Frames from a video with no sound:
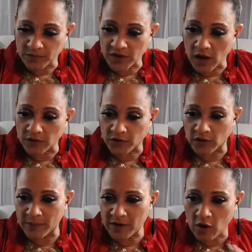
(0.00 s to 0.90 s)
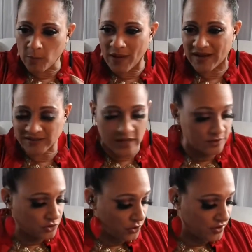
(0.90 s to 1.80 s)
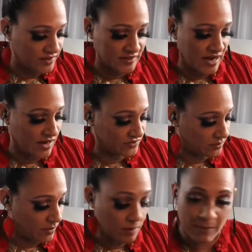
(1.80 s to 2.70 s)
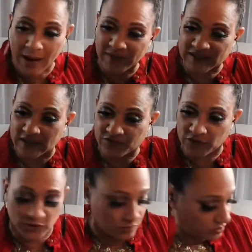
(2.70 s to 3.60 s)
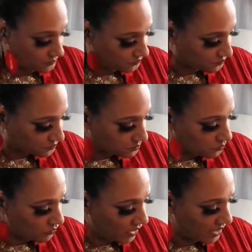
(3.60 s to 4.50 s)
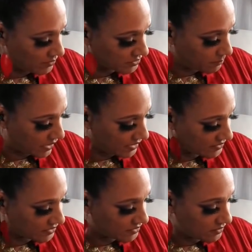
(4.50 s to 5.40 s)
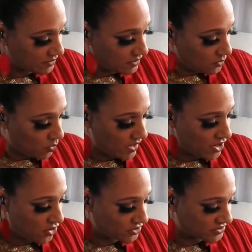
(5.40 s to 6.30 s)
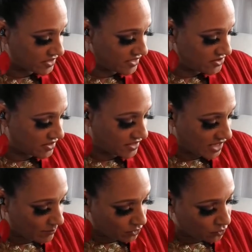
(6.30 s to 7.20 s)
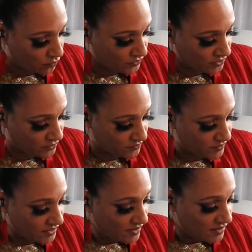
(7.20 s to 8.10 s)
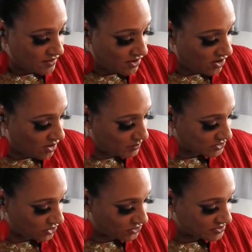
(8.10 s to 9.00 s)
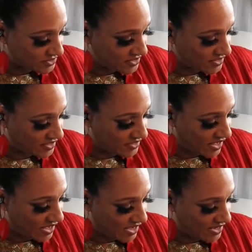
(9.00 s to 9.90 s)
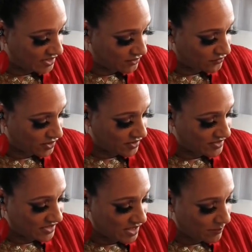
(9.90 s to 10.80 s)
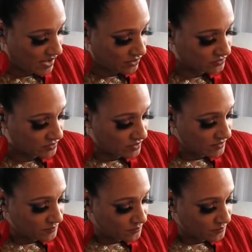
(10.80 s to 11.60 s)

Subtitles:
Y'all, don't let me go past 9:30 because I have some mommy stuff to do. Hey, Miss Mandy. Why, Ernestine, you came on over here. Oh, Miss Ernestine getting the hang of Clubhouse.